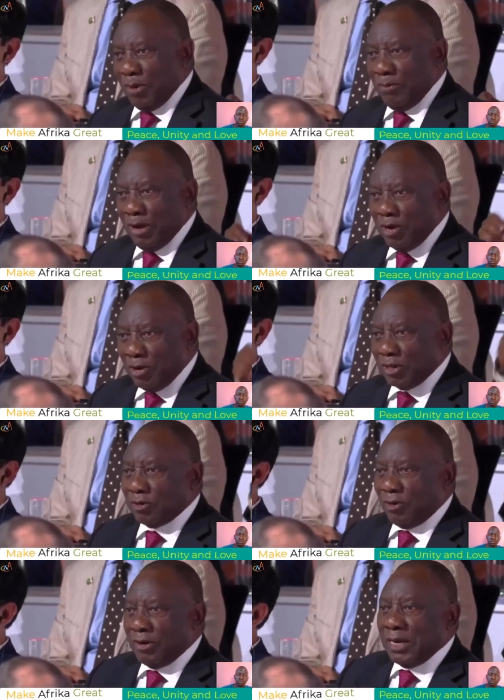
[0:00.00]
we were not
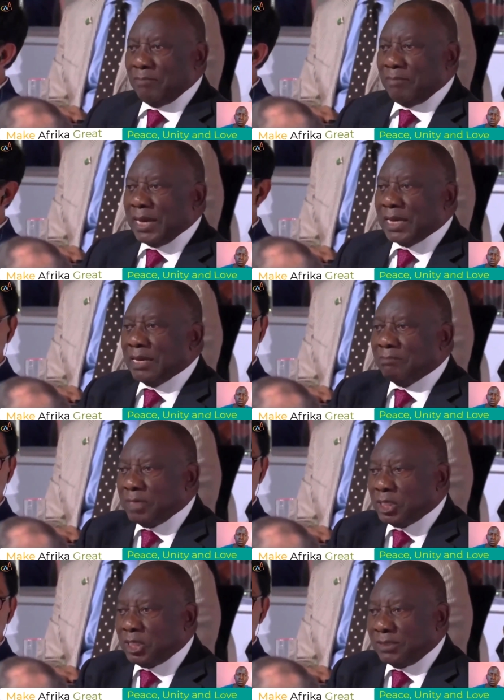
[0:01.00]
on a begging
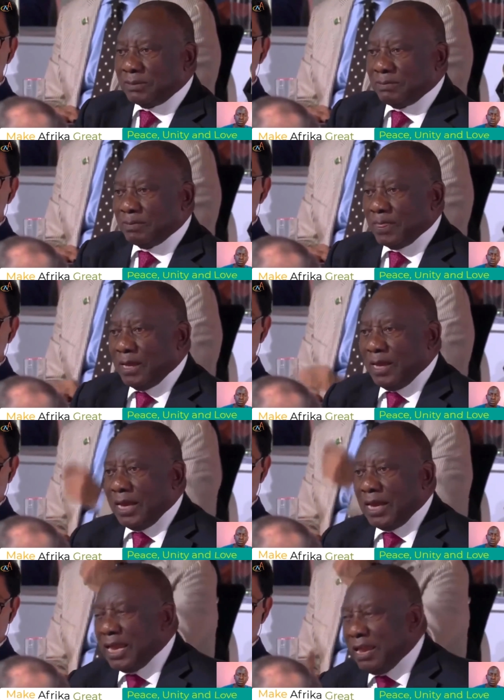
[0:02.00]
mission,
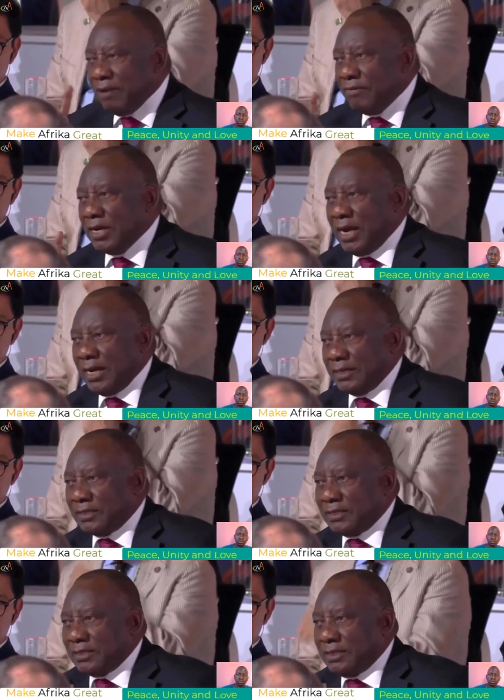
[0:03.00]
even
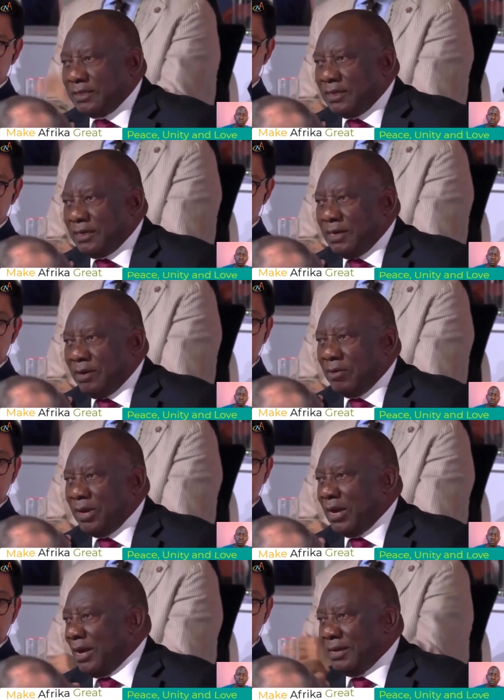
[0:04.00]
as
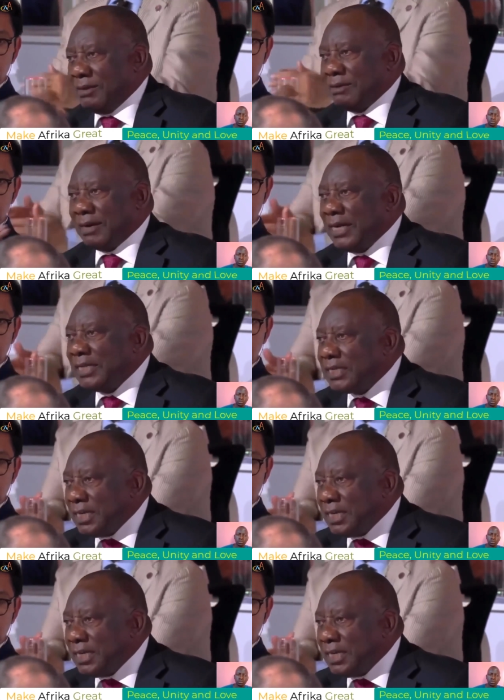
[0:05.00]
we are in great